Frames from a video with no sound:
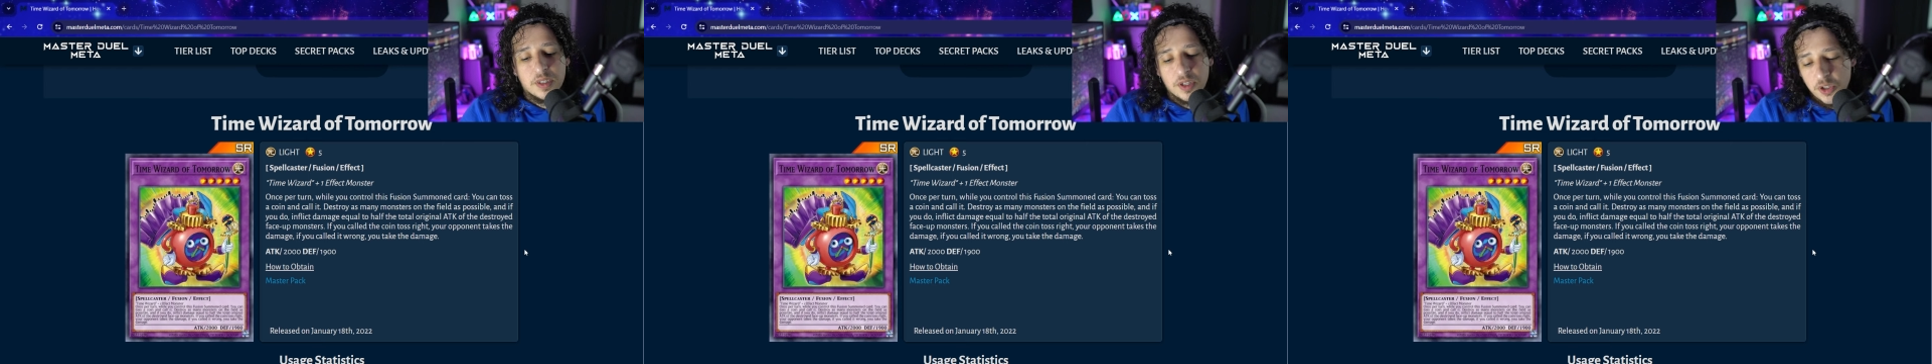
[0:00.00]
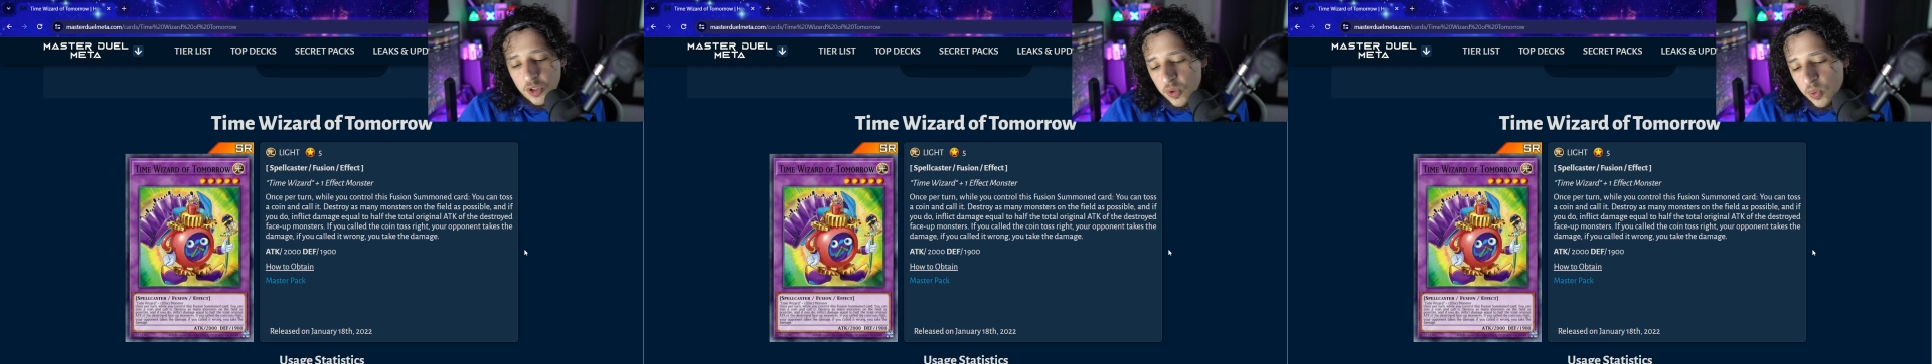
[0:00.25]

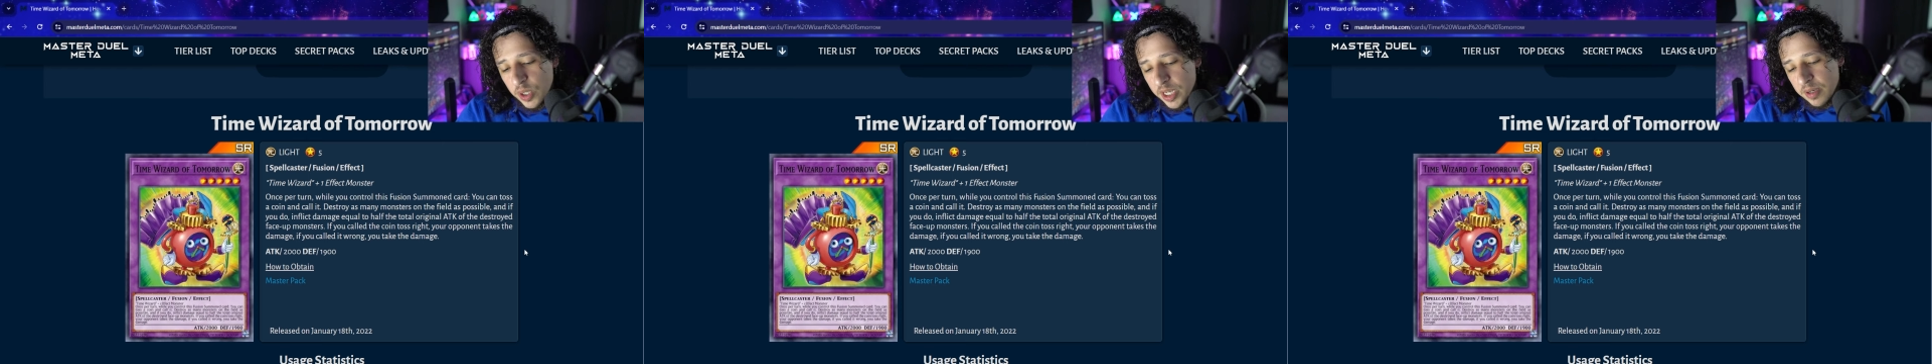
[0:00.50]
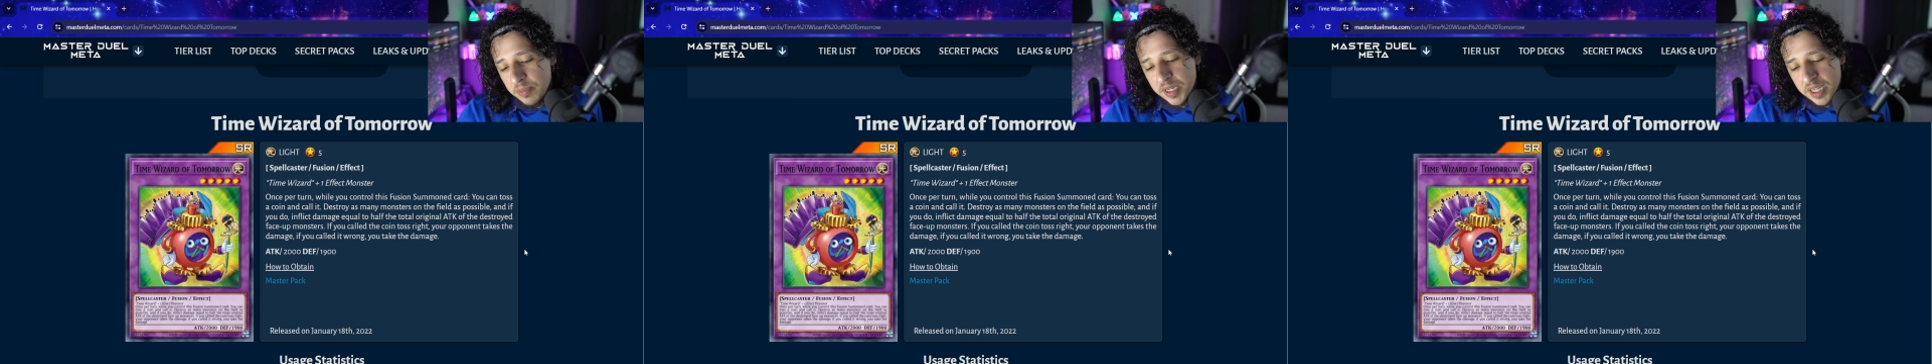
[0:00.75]
you
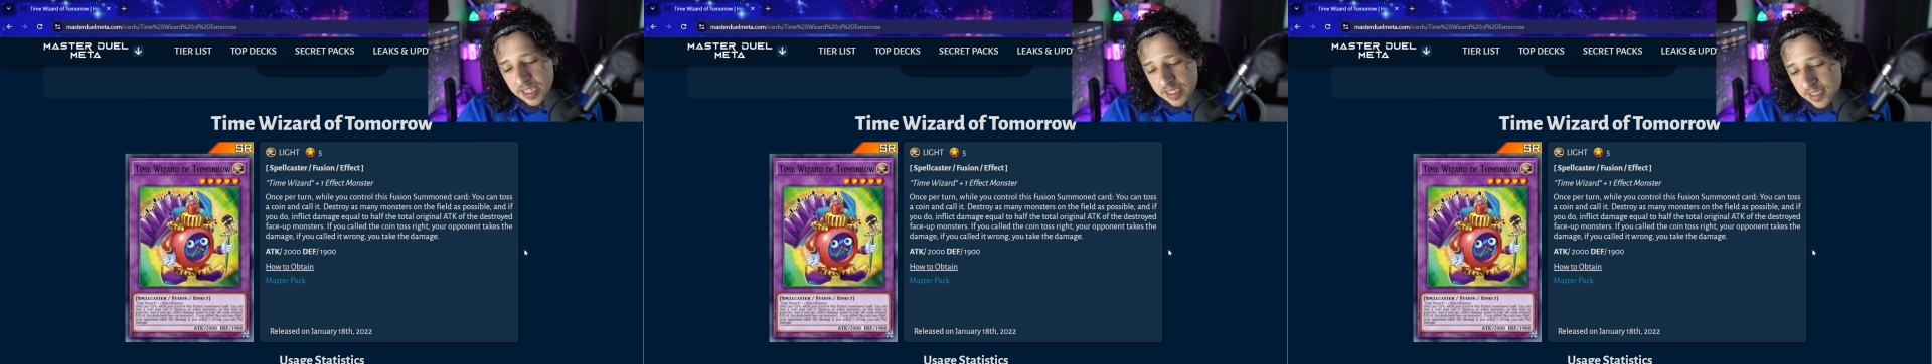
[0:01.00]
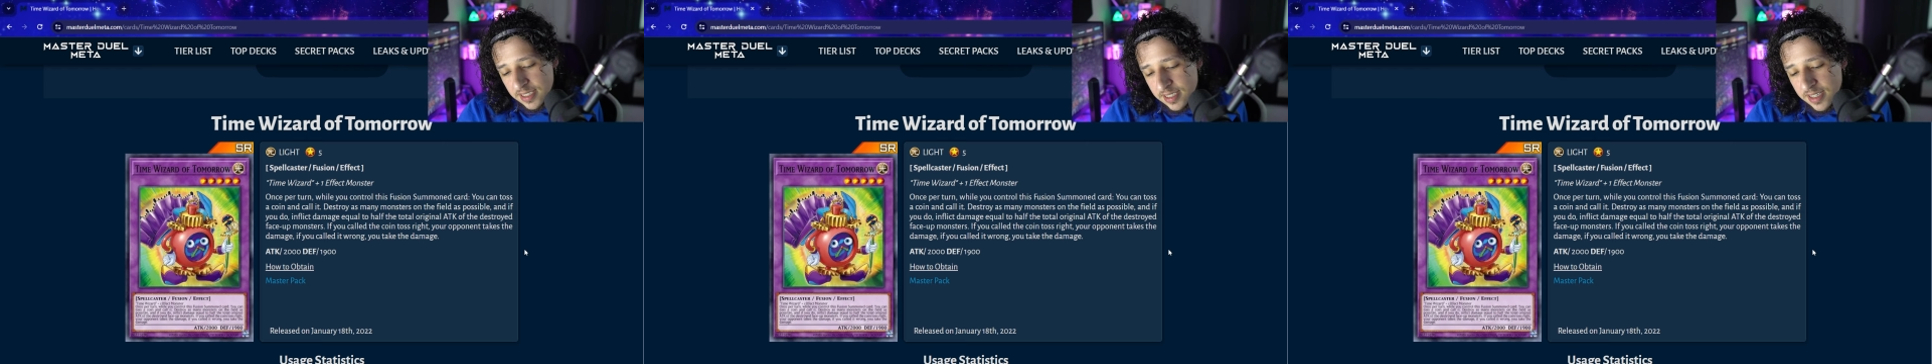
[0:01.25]
win
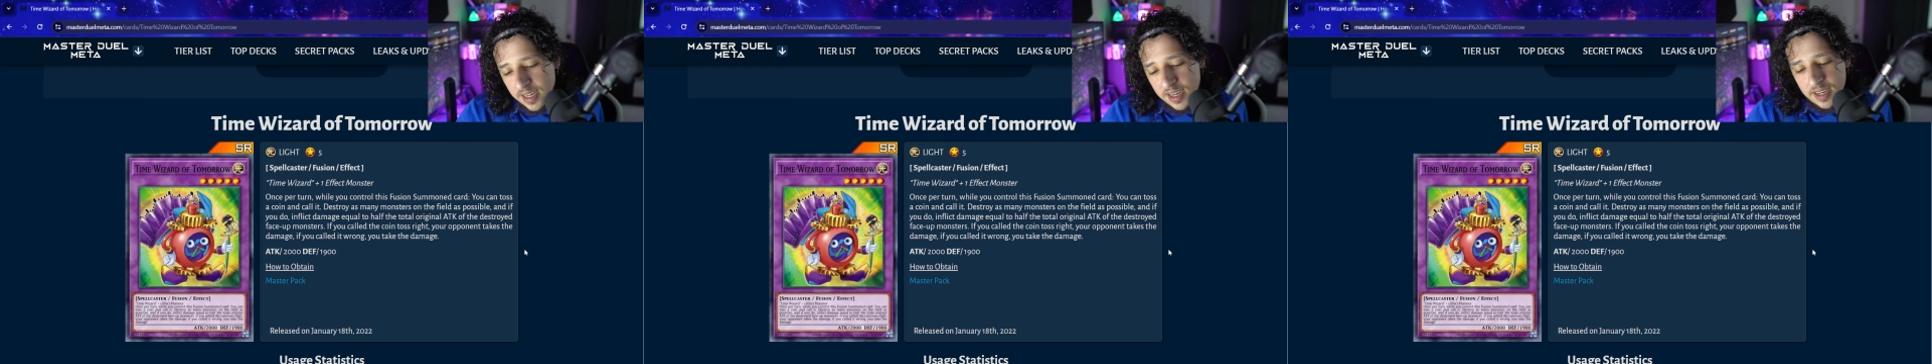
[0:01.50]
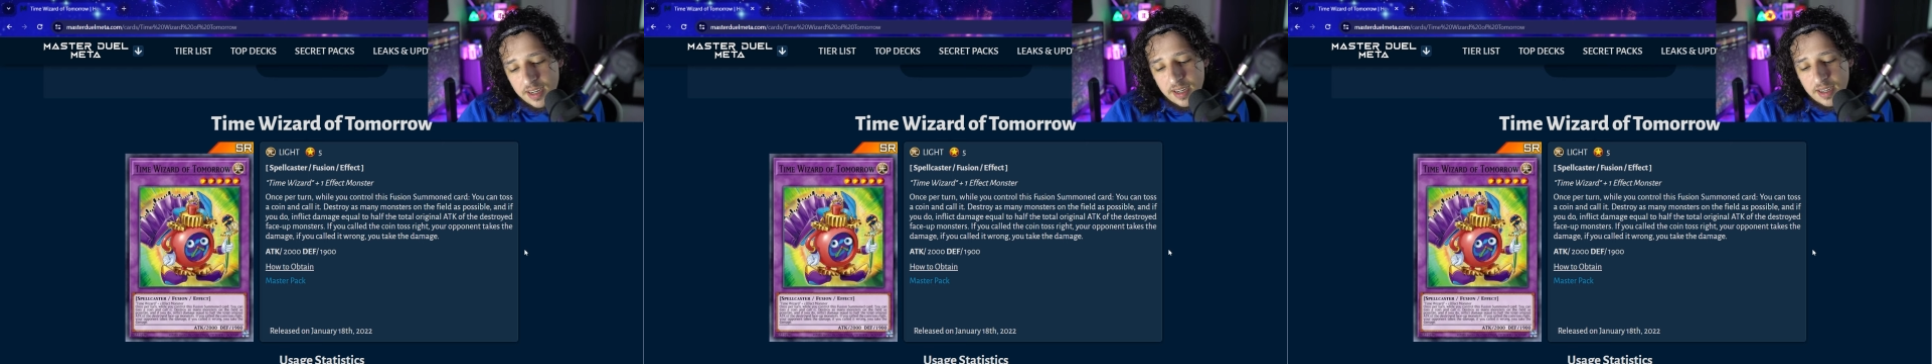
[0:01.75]
because
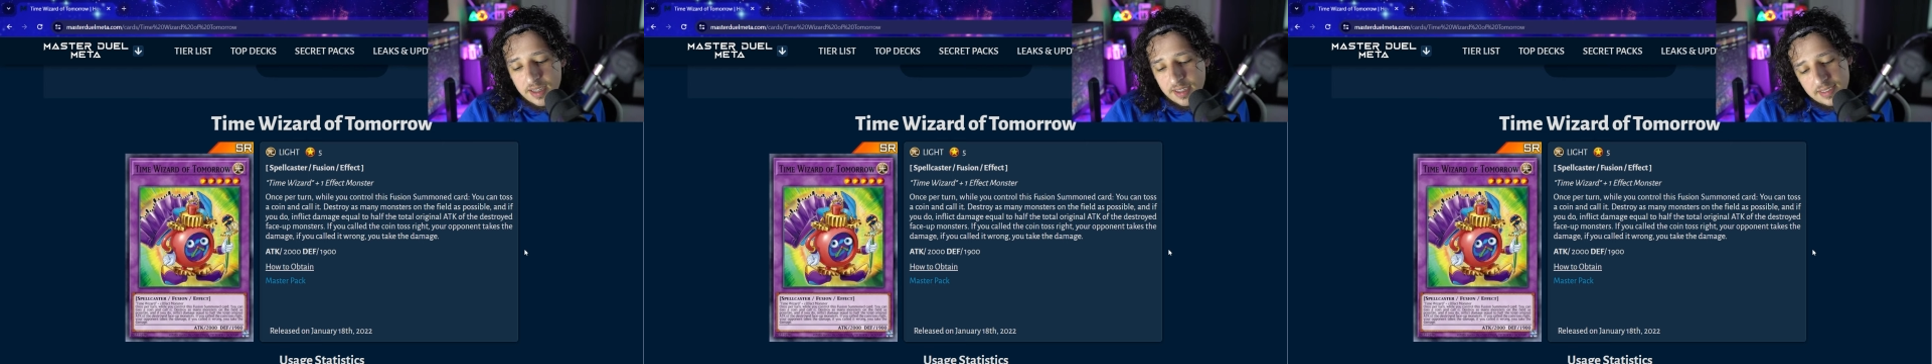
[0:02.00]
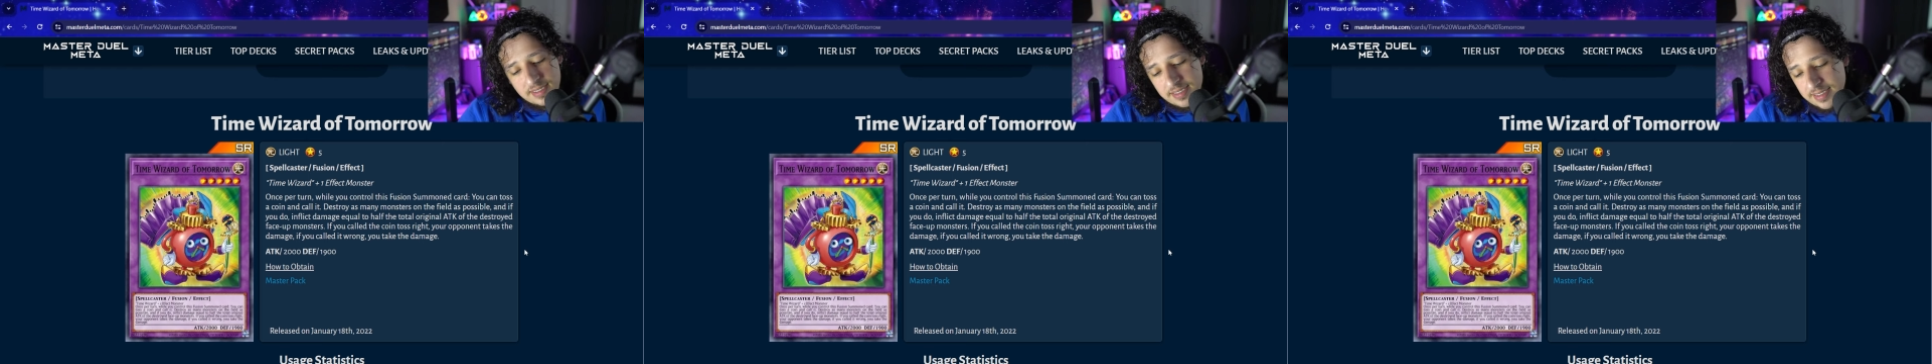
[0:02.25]

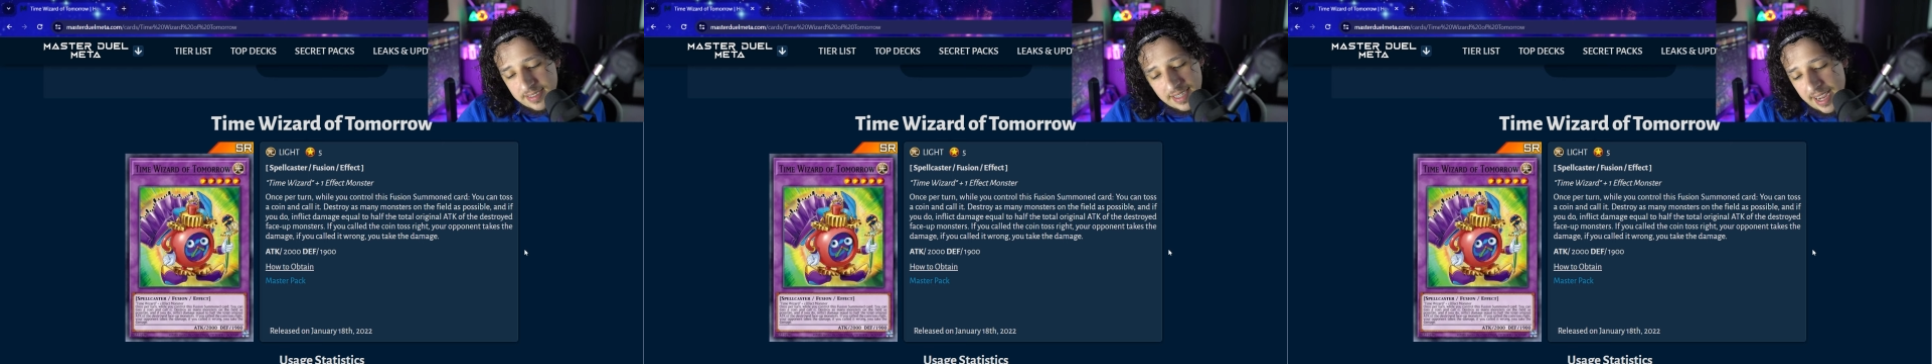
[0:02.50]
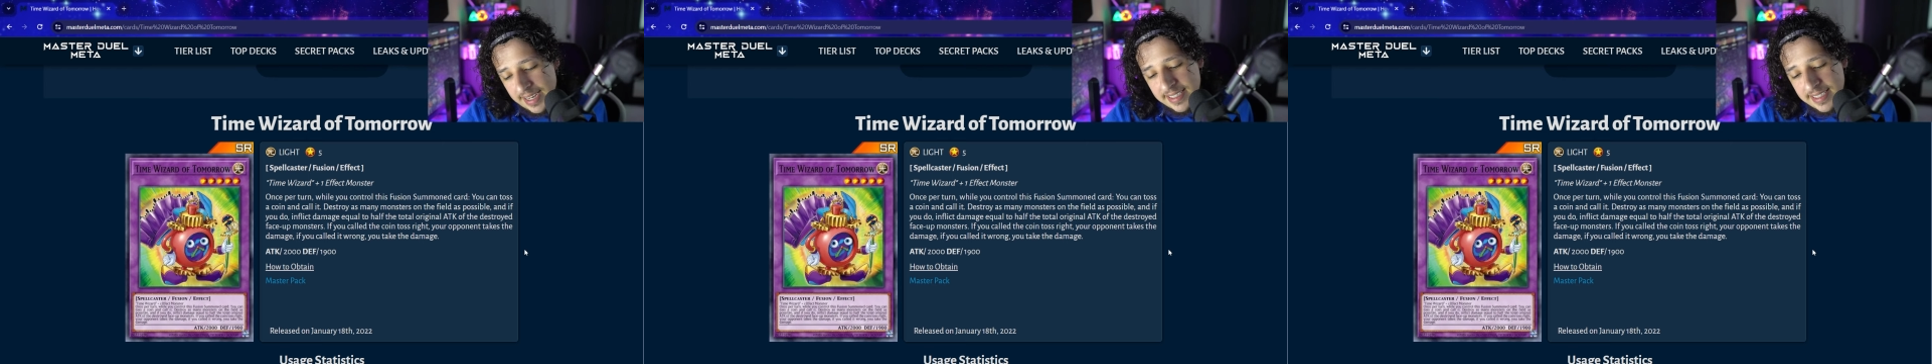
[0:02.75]
i